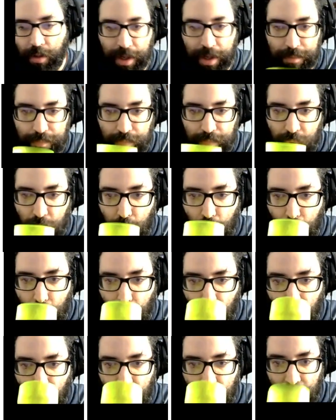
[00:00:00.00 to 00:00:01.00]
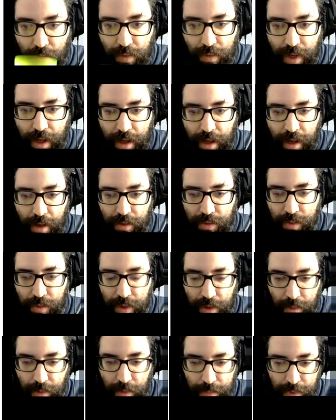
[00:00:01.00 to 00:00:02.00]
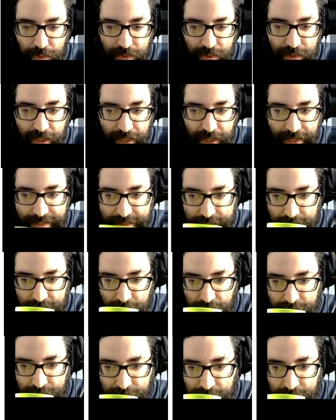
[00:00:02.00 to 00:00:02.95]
Okay. So how do we compute the class